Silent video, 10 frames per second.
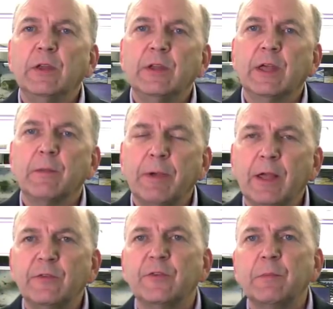Indiana
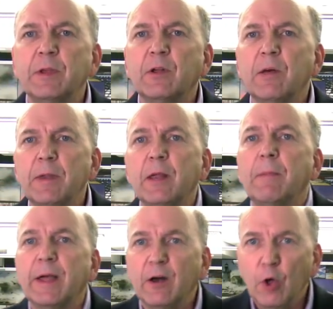Pacers have been
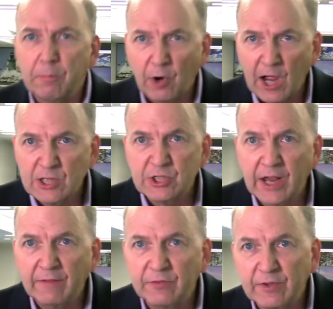eliminated by a
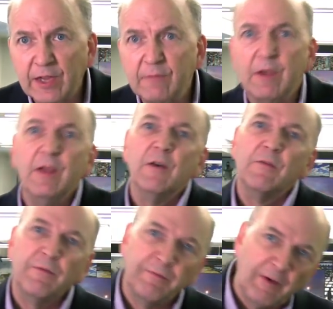LeBron-James team
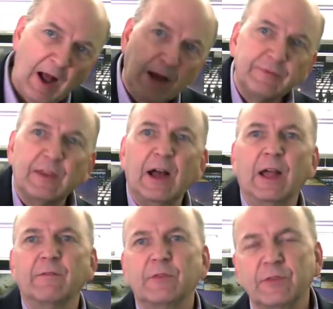5
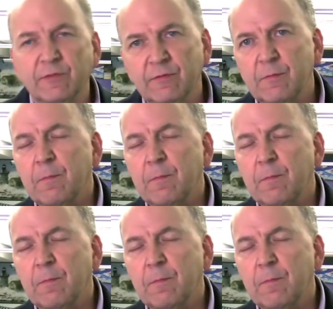times